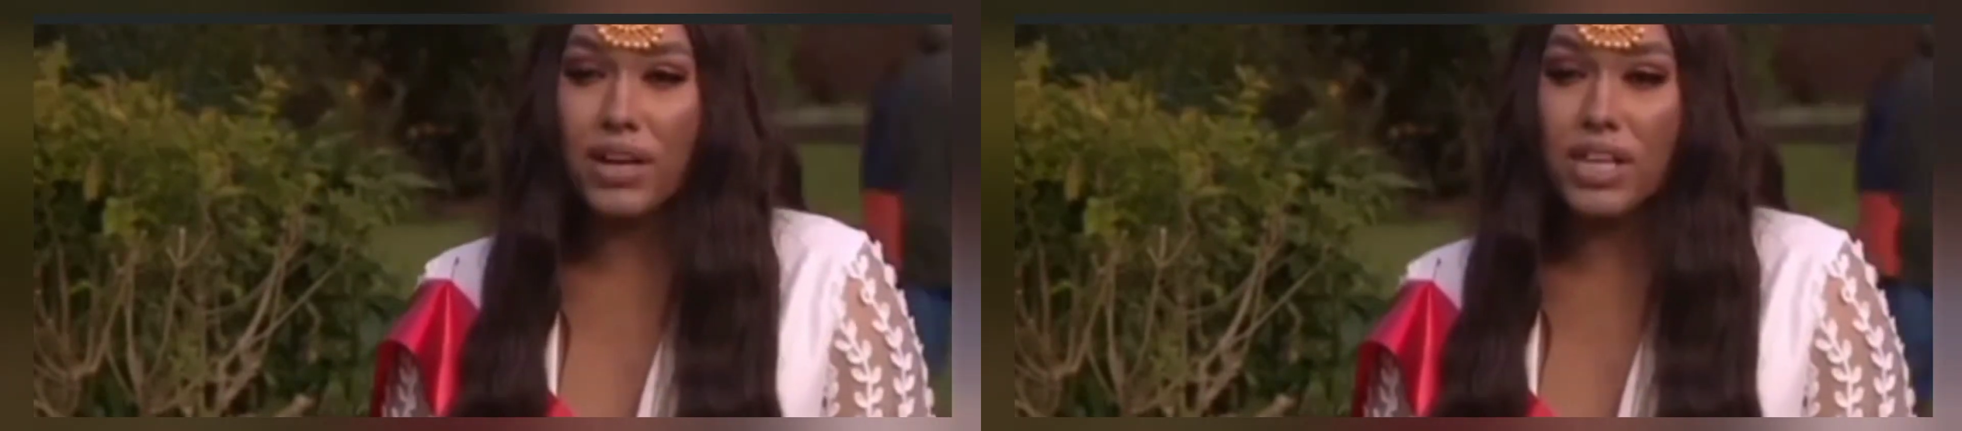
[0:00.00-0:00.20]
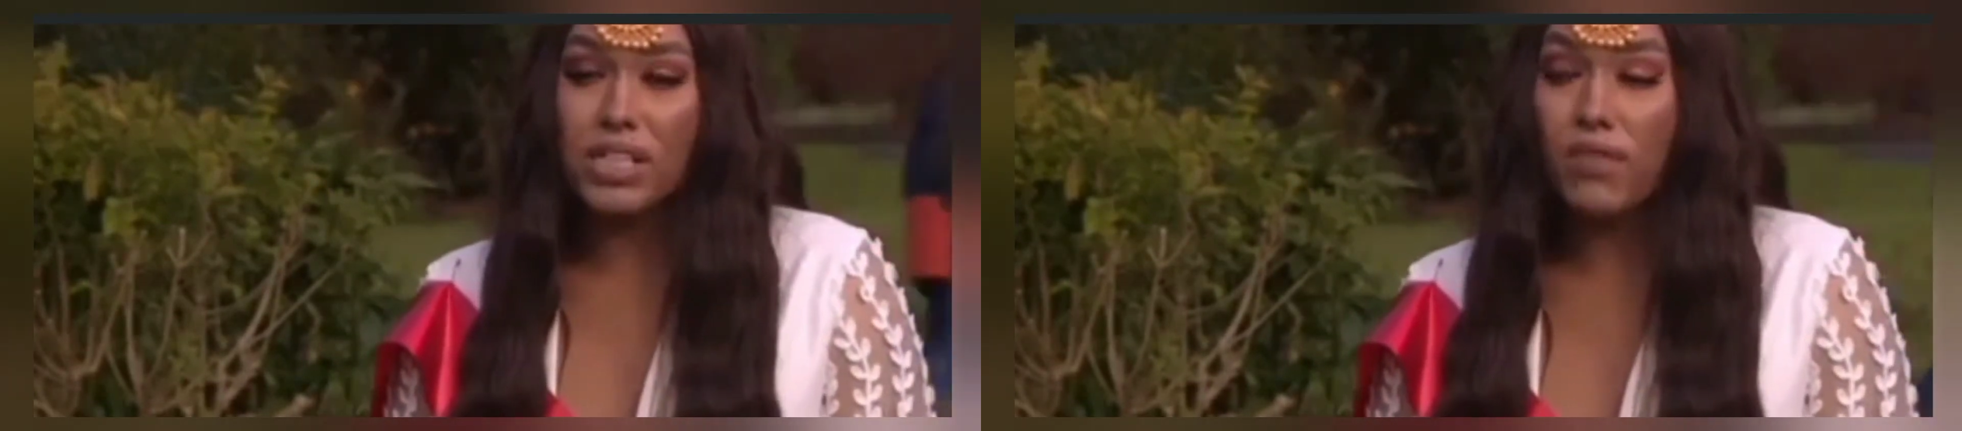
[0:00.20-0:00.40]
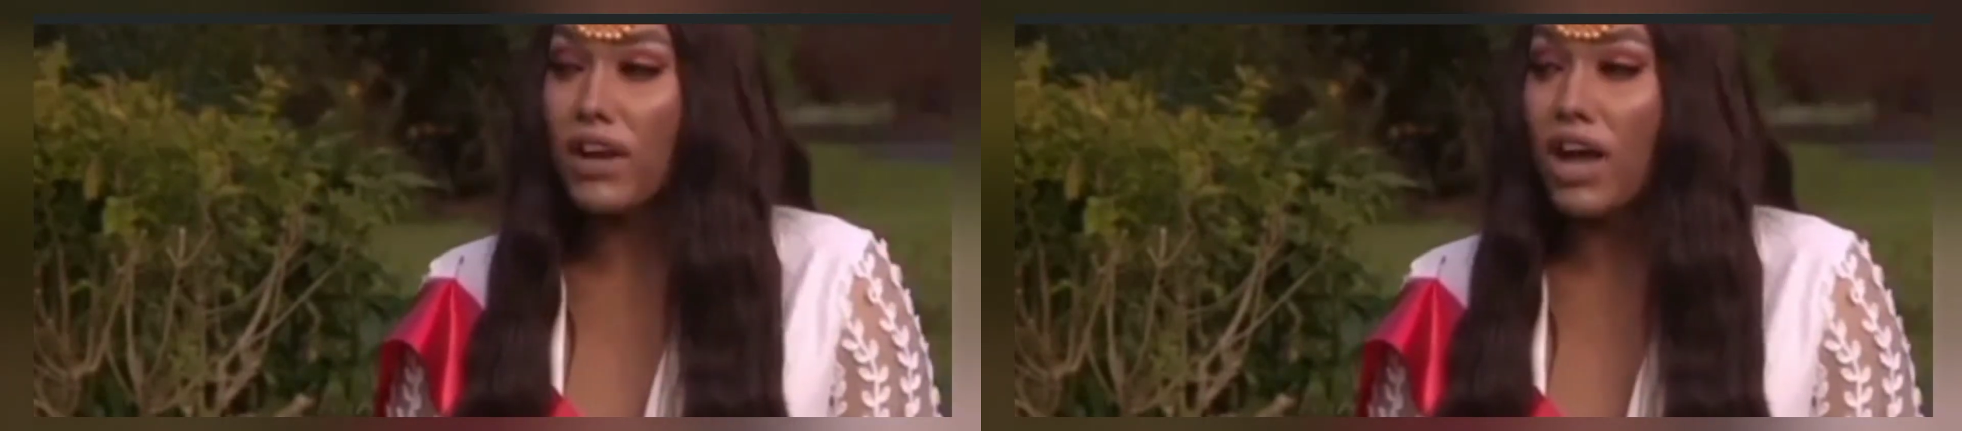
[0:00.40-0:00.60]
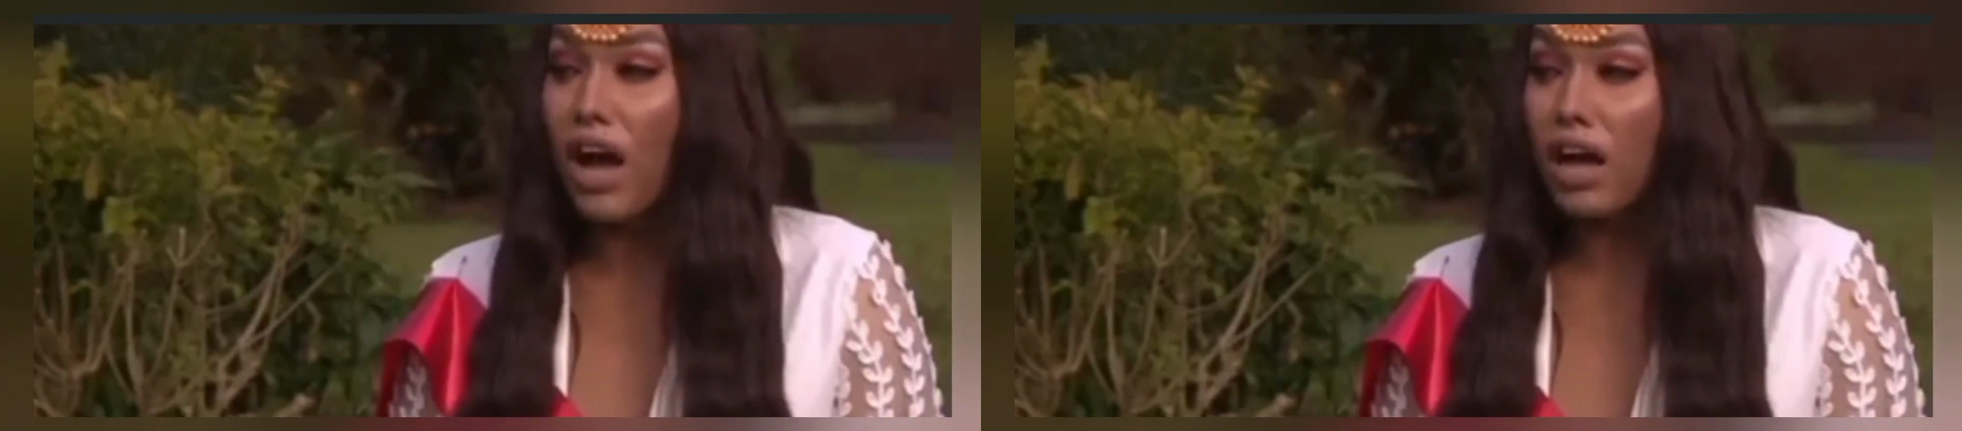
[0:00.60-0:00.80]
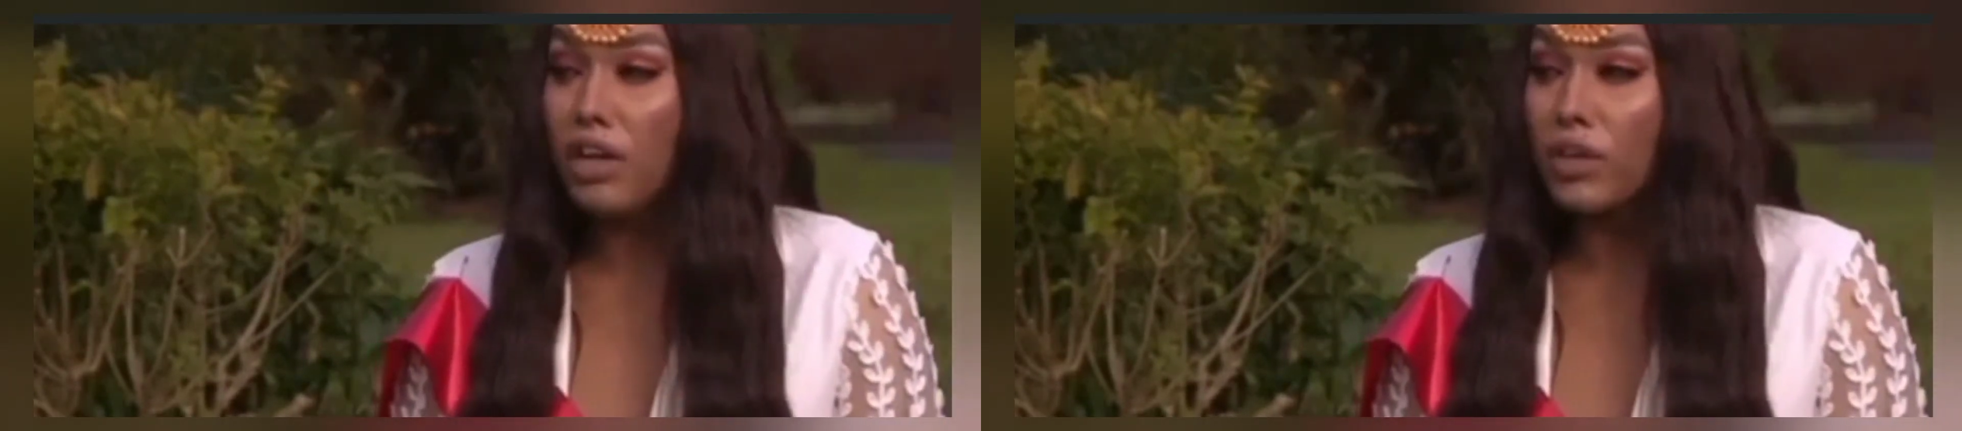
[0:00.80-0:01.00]
and it's very
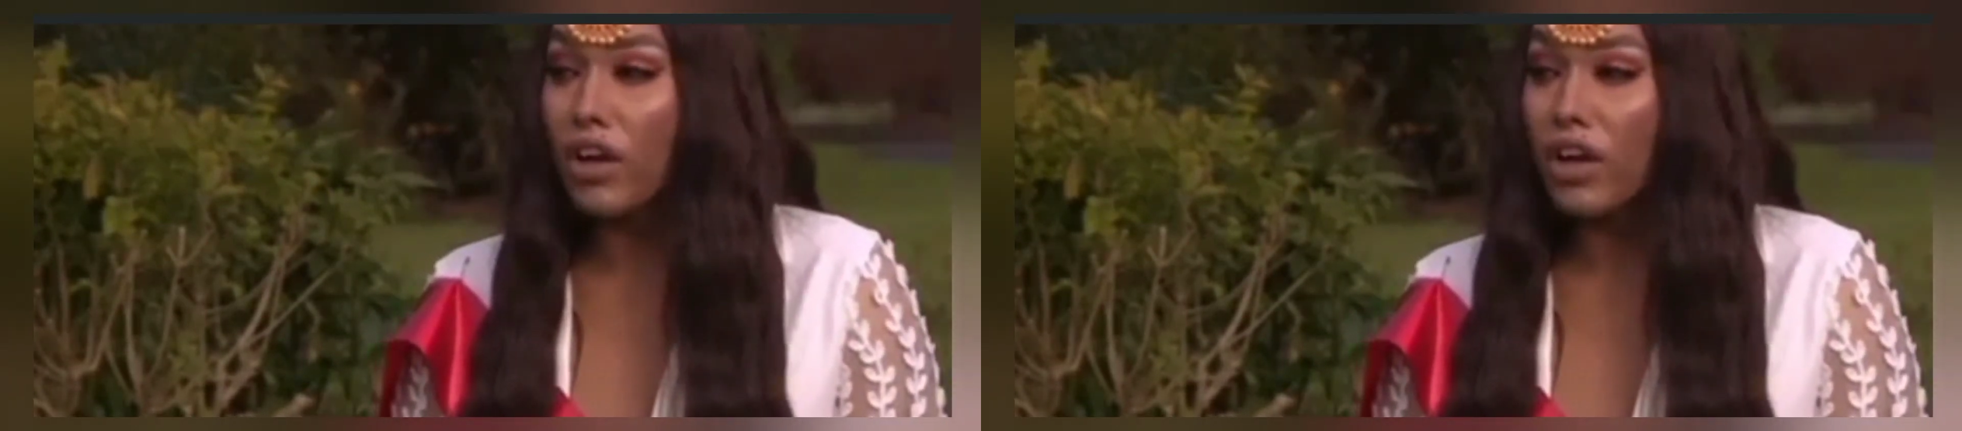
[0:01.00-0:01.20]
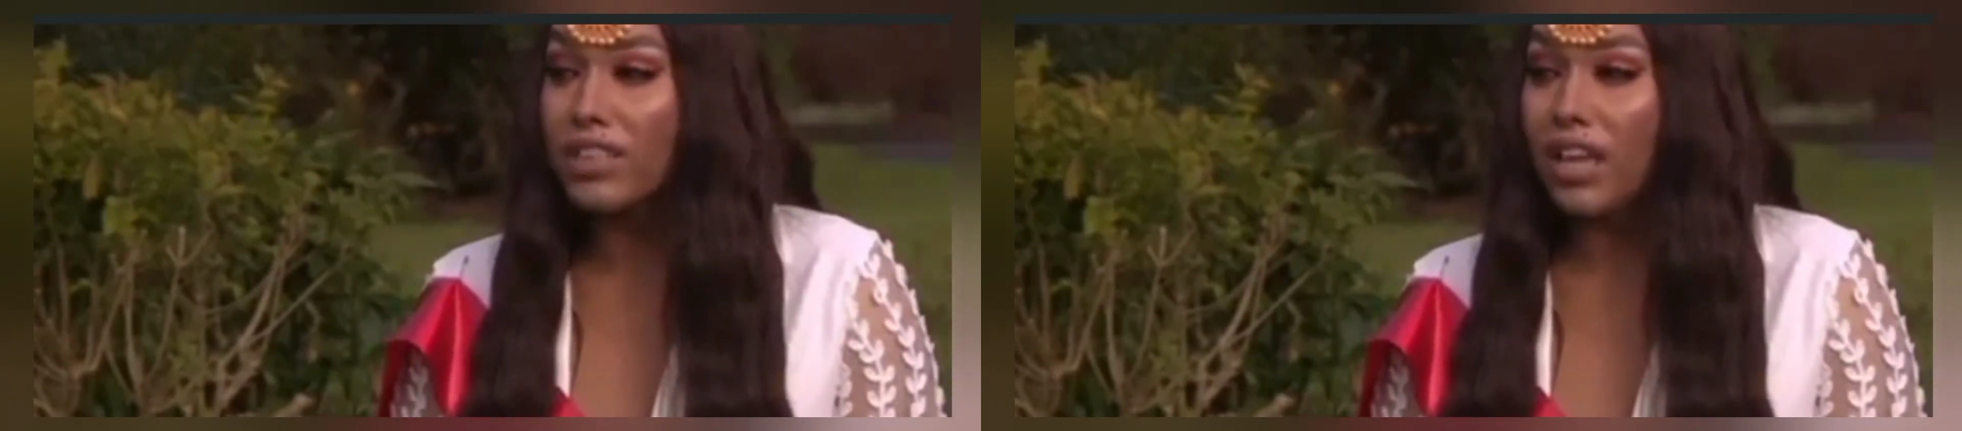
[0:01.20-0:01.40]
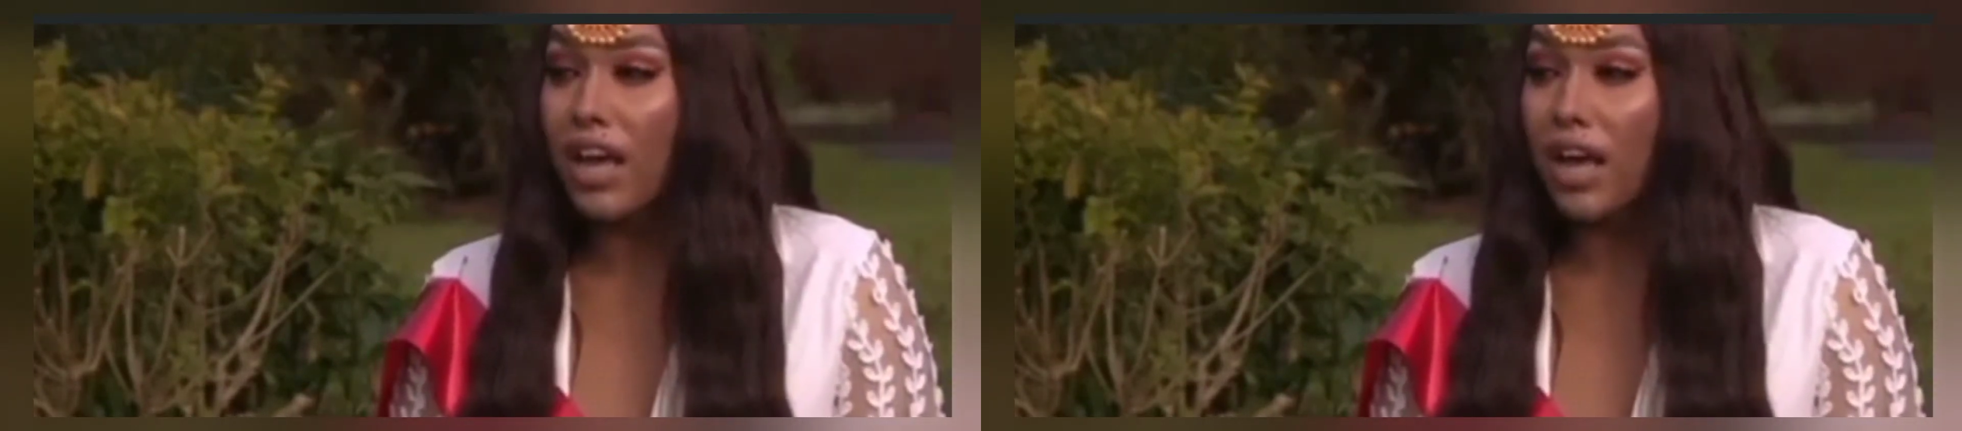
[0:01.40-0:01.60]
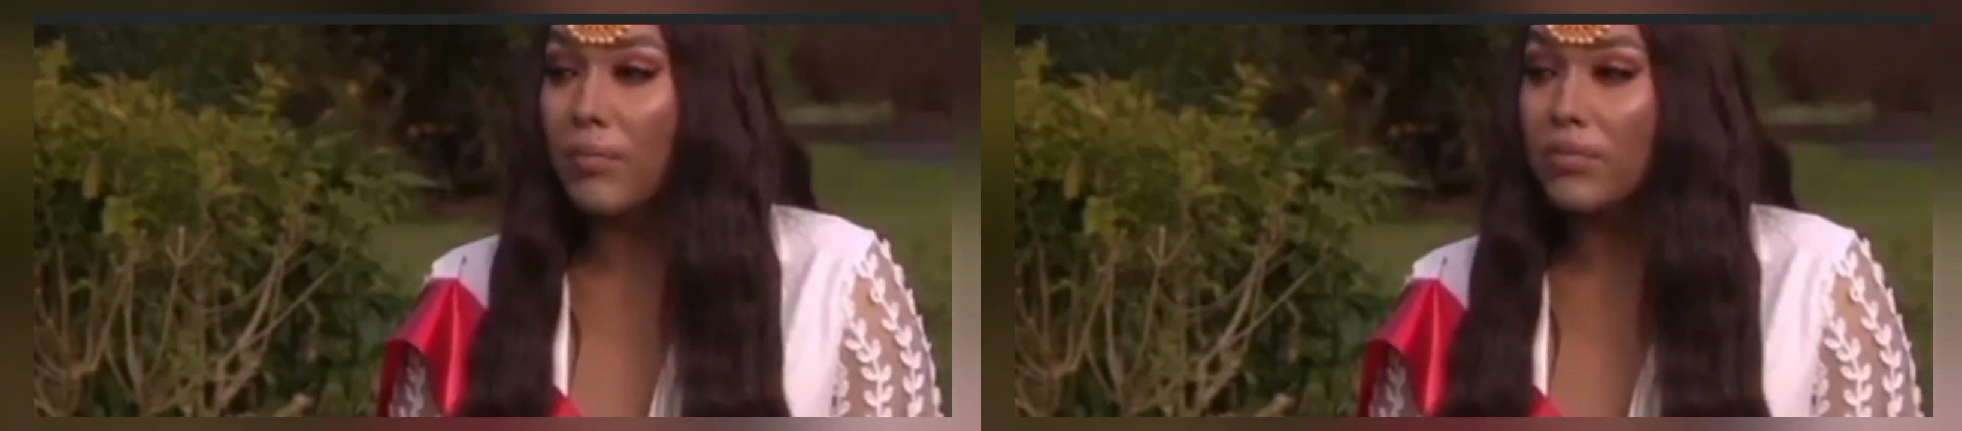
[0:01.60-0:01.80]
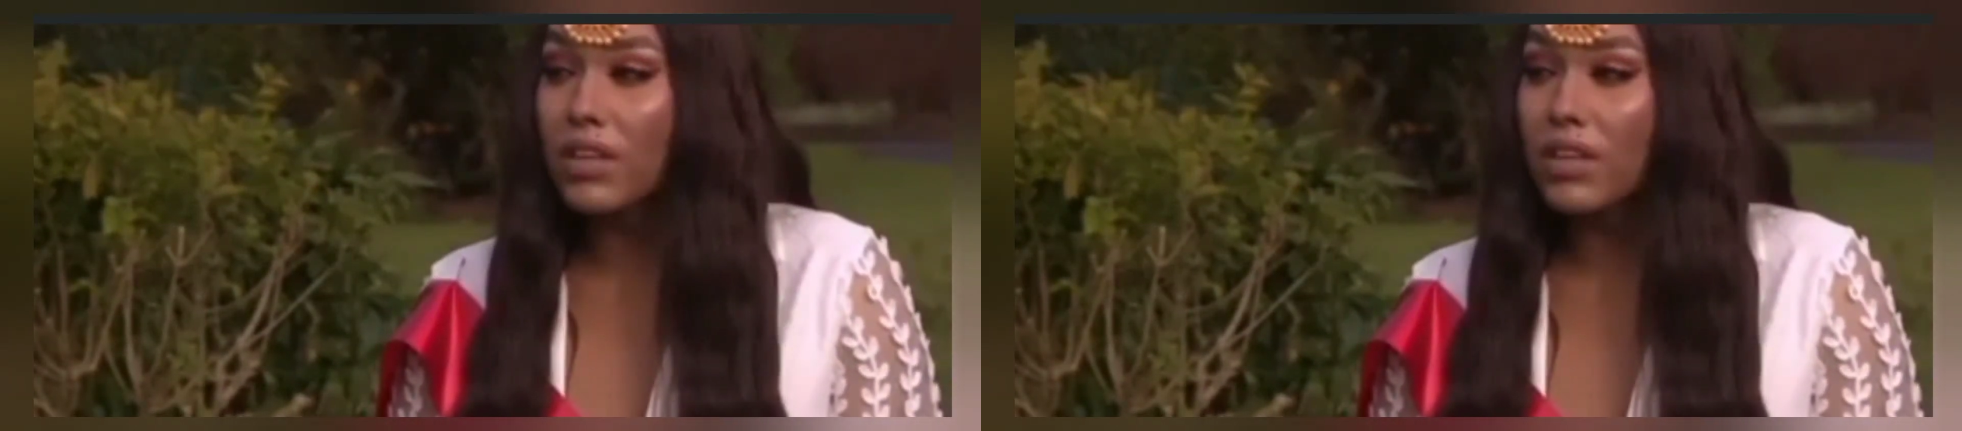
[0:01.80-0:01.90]
hard because I